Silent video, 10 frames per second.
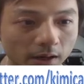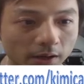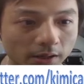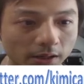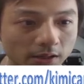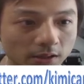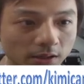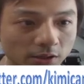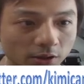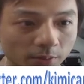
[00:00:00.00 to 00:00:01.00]
it is
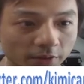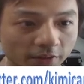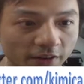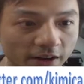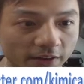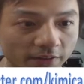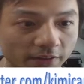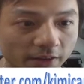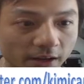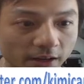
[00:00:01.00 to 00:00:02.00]
0.5,
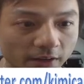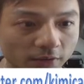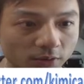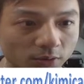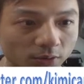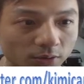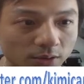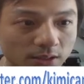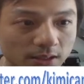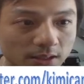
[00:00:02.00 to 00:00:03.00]
and if you
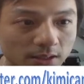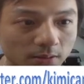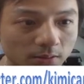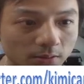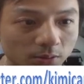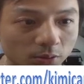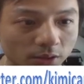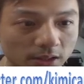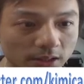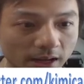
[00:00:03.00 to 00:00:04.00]
do
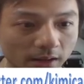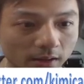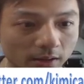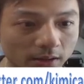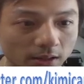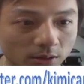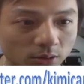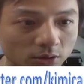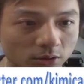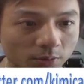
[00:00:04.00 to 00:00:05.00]
the sell, it is
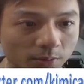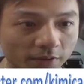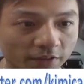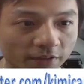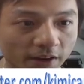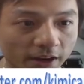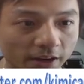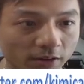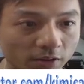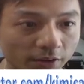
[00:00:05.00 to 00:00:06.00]
also 0.5
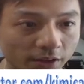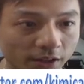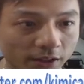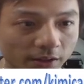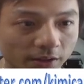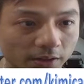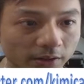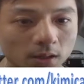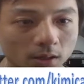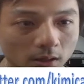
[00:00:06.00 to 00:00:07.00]
over here.
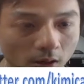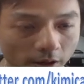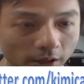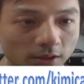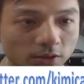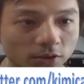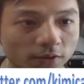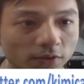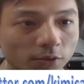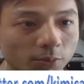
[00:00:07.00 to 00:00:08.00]
Okay, so
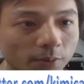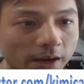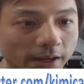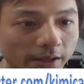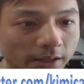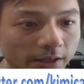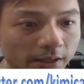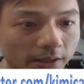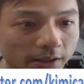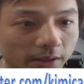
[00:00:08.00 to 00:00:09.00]
if you buy
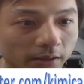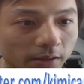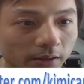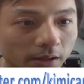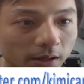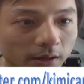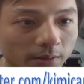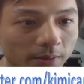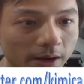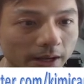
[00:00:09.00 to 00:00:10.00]
here,
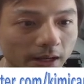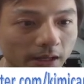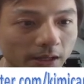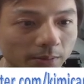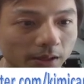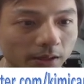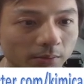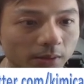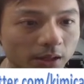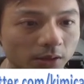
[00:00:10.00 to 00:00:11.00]
buy at limit,
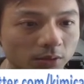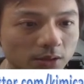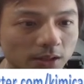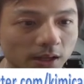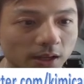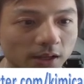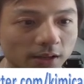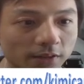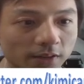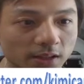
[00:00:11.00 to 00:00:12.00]
meaning to say
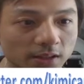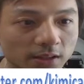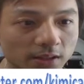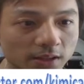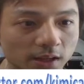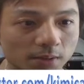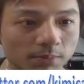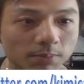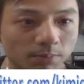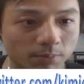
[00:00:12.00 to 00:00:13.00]
if let's say
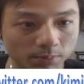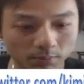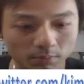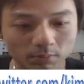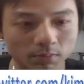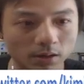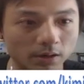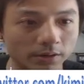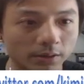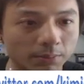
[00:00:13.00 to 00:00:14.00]

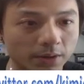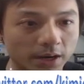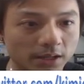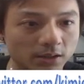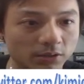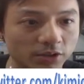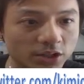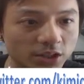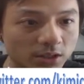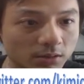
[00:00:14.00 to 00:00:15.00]
the price
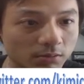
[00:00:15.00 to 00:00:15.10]
reaches